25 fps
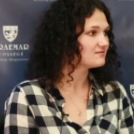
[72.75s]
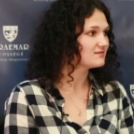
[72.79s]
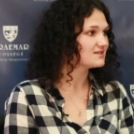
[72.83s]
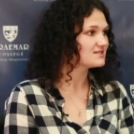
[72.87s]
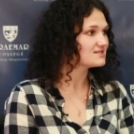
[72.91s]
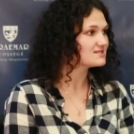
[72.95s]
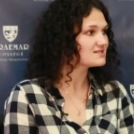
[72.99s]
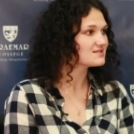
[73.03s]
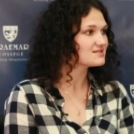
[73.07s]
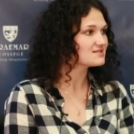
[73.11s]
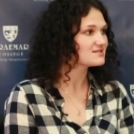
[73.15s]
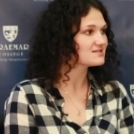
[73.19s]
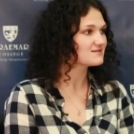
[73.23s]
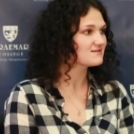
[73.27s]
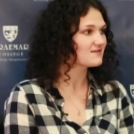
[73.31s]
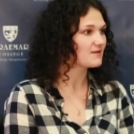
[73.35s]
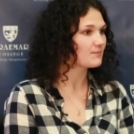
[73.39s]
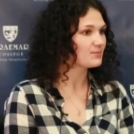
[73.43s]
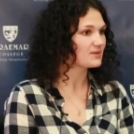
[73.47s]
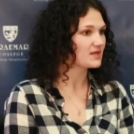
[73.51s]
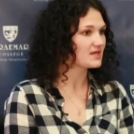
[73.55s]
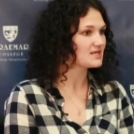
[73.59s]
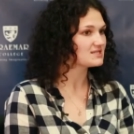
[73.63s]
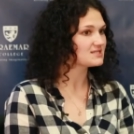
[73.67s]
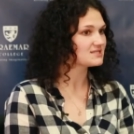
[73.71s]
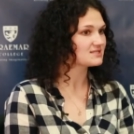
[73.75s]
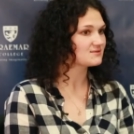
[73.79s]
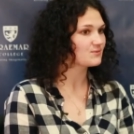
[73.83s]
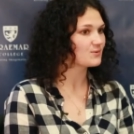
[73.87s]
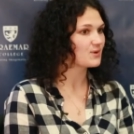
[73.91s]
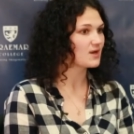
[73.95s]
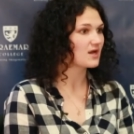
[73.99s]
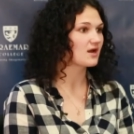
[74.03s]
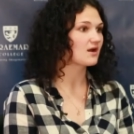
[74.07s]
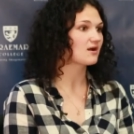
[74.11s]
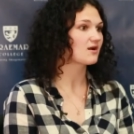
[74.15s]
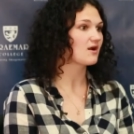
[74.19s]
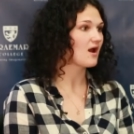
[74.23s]
this is the place
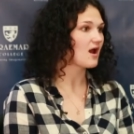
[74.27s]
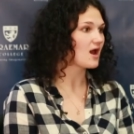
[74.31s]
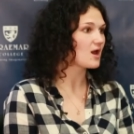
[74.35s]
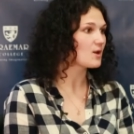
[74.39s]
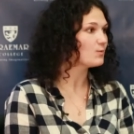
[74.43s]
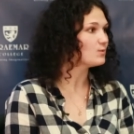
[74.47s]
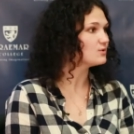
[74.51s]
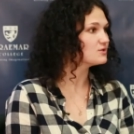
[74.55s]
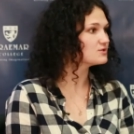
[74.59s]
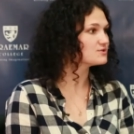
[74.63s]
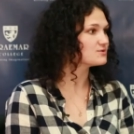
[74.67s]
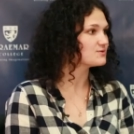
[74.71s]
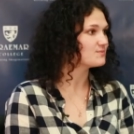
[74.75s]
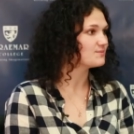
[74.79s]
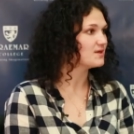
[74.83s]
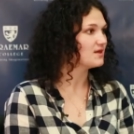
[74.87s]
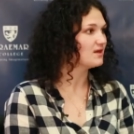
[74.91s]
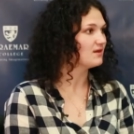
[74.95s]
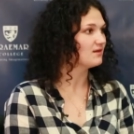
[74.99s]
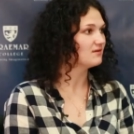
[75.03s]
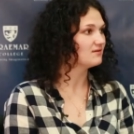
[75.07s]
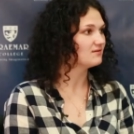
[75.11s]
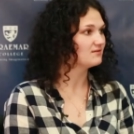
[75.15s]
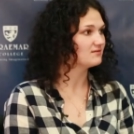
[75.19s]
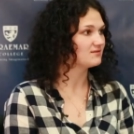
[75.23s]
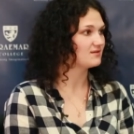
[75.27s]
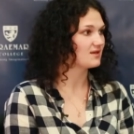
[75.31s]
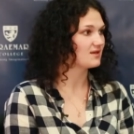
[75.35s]
where I want to be,